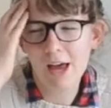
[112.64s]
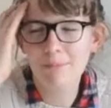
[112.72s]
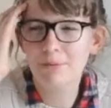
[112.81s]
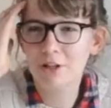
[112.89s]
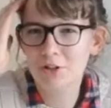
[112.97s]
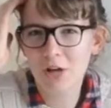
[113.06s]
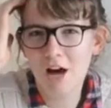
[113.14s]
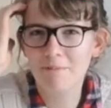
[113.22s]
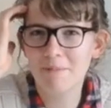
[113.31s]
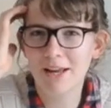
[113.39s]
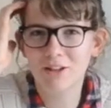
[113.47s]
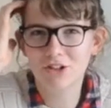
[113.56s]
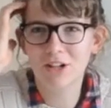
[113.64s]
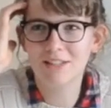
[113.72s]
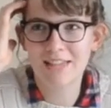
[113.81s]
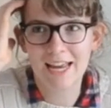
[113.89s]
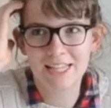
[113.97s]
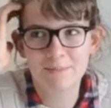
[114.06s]
I'm pretty sure half my English
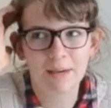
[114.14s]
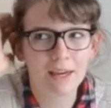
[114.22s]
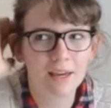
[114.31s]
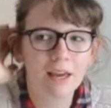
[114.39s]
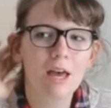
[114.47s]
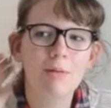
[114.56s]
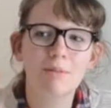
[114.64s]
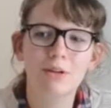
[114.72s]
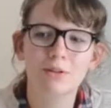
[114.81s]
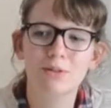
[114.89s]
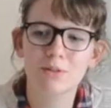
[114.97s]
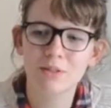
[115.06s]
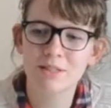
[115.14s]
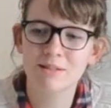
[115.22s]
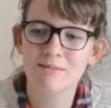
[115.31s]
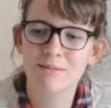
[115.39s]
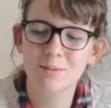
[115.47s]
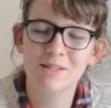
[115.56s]
class hates me because
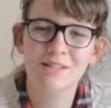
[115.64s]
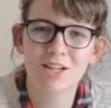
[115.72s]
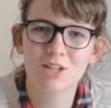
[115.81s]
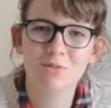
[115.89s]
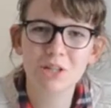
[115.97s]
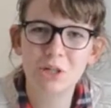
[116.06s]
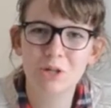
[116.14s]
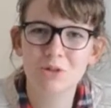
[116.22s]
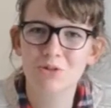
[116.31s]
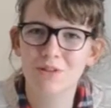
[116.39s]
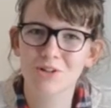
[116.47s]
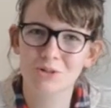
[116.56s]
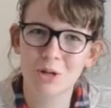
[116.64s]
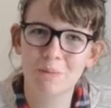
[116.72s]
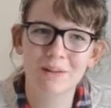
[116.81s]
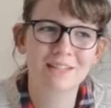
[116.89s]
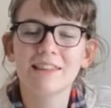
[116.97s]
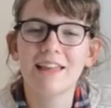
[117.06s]
sometimes we discuss really controversial
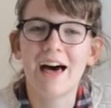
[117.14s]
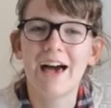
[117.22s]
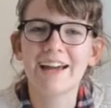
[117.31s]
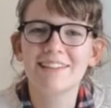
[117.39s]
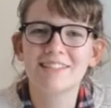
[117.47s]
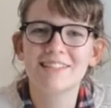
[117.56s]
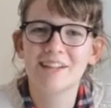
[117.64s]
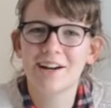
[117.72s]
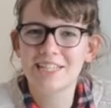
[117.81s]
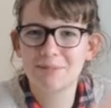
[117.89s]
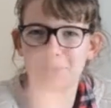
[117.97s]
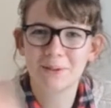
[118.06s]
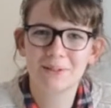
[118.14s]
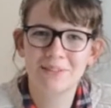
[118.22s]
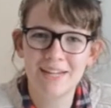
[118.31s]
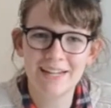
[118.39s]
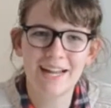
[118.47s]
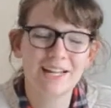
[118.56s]
topics like the stereotypical
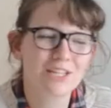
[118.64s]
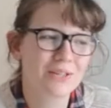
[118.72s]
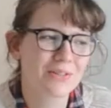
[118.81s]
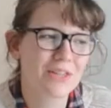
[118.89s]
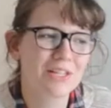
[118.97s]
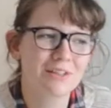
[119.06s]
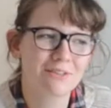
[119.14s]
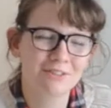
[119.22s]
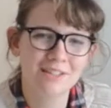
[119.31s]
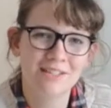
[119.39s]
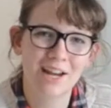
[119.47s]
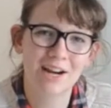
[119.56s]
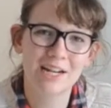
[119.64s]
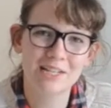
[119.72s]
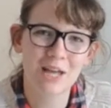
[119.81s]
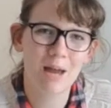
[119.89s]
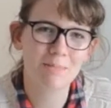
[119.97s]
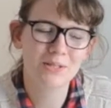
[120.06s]
teenager and the different
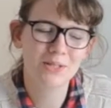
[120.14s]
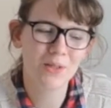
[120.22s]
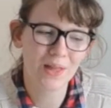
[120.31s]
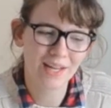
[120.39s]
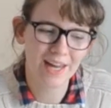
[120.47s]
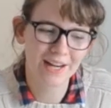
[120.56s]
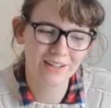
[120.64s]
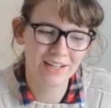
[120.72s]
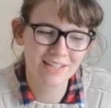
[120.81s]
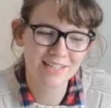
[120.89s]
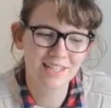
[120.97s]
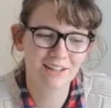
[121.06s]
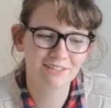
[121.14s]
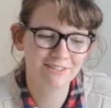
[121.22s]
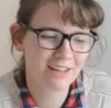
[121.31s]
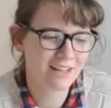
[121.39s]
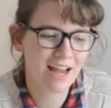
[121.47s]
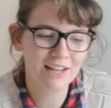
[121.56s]
stereotypes and all that kind of great stuff,
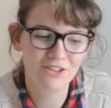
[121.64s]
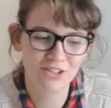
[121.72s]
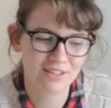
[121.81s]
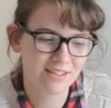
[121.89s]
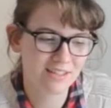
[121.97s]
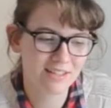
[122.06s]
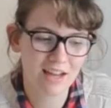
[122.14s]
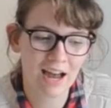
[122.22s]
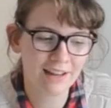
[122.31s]
and I'm just